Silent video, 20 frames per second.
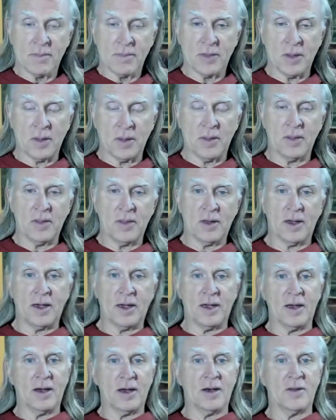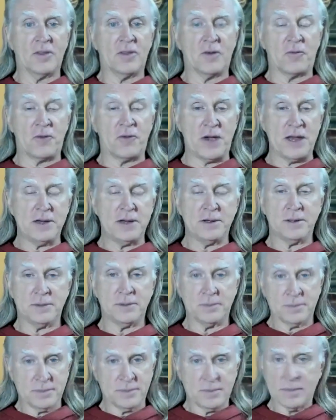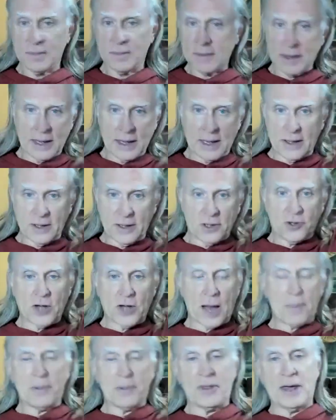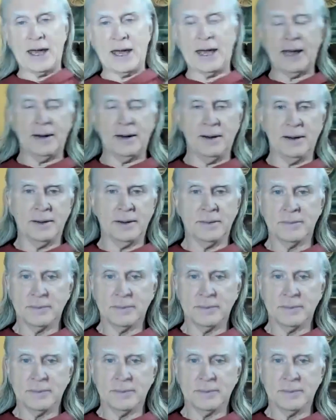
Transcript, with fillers: the the, uh, the feet and the top of the head.